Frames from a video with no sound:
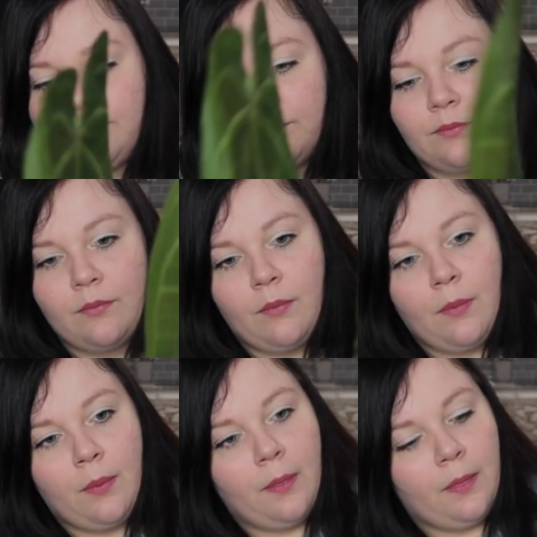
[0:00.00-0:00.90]

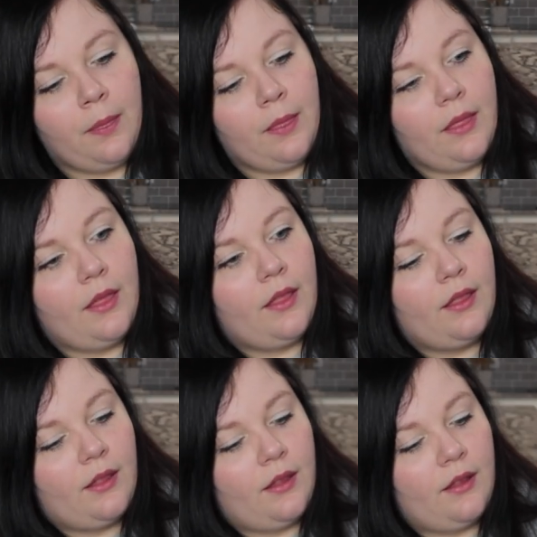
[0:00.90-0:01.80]

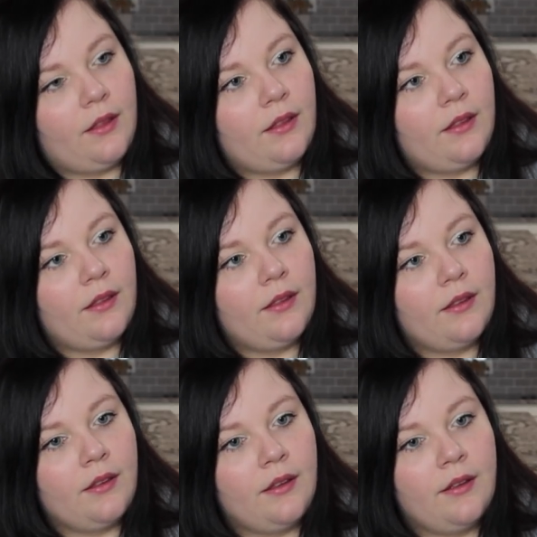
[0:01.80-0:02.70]

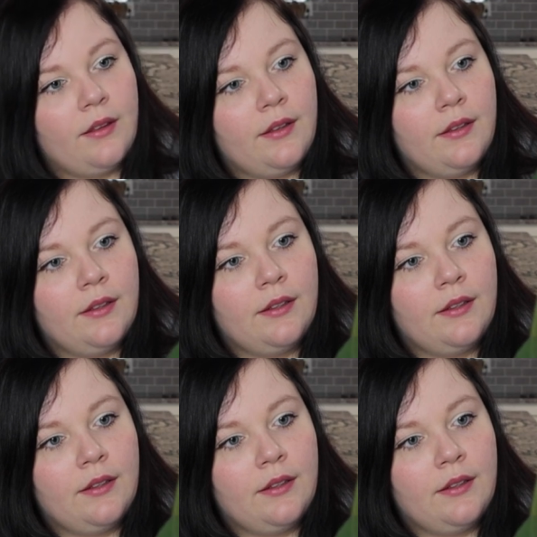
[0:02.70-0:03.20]
No one is speaking in this clip.